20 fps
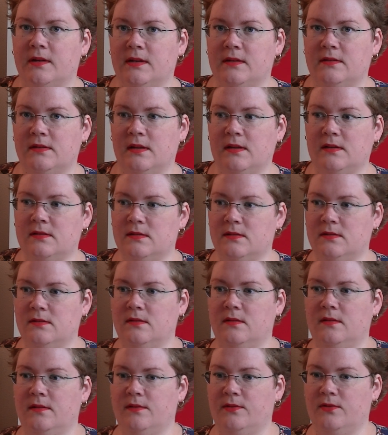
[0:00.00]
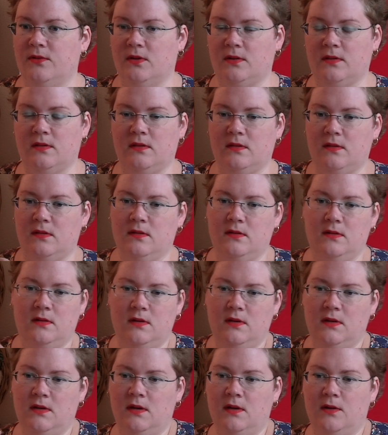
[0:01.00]
It's not
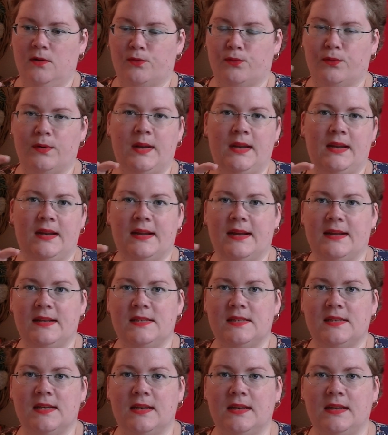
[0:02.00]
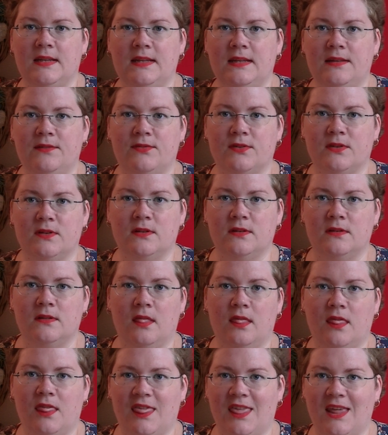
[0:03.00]
really nice and even
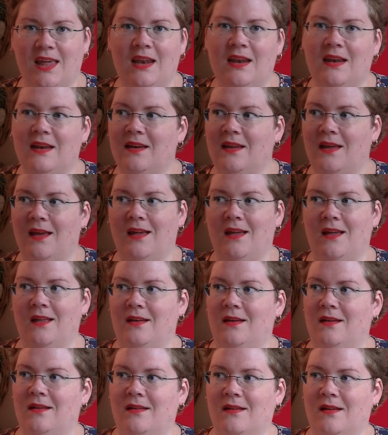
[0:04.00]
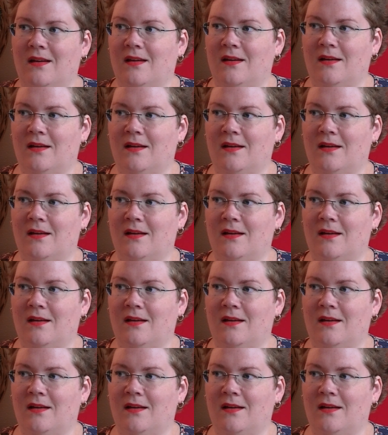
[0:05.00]
thin, and